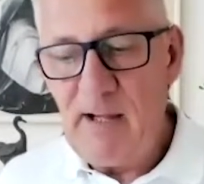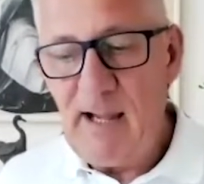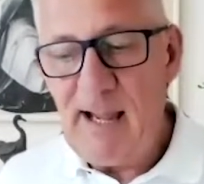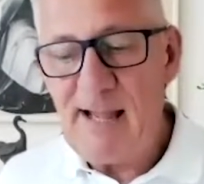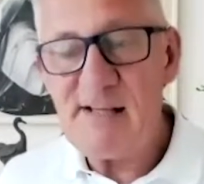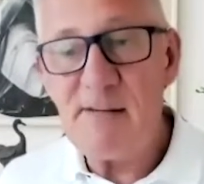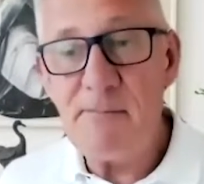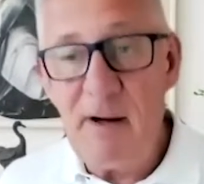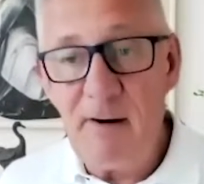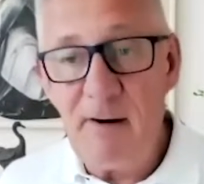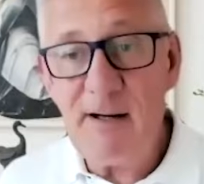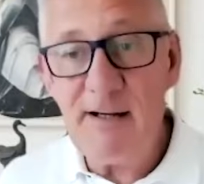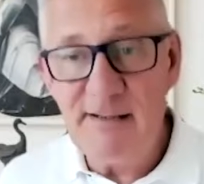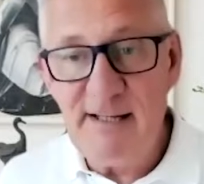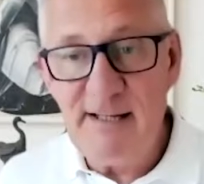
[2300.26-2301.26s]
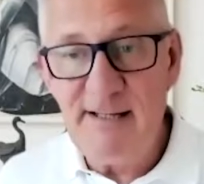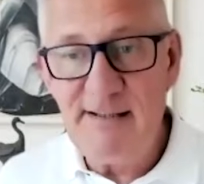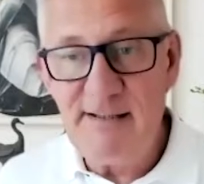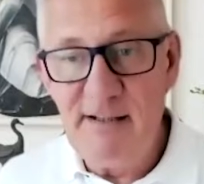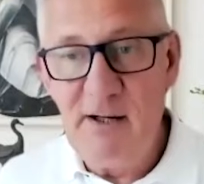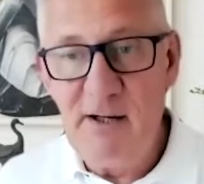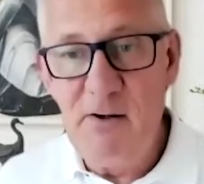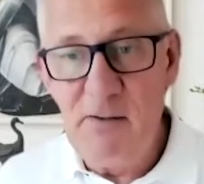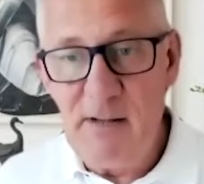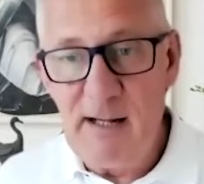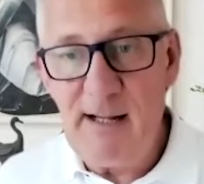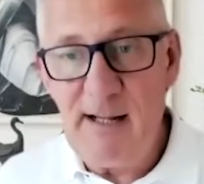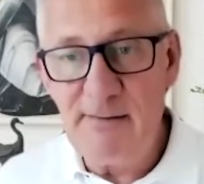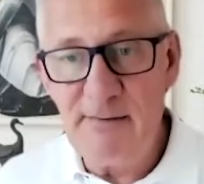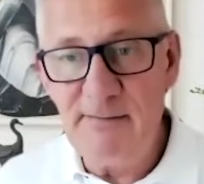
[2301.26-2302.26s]
as America did, you know,
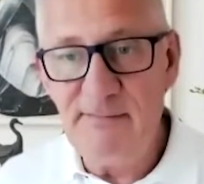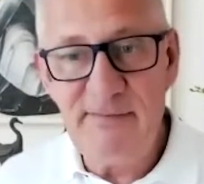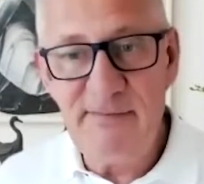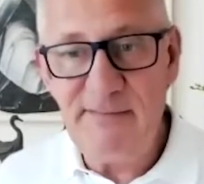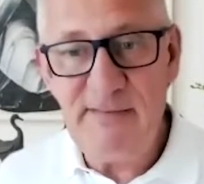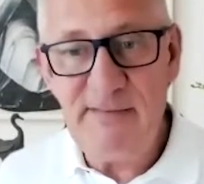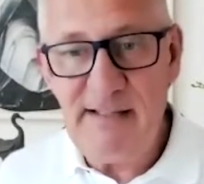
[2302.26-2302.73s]
150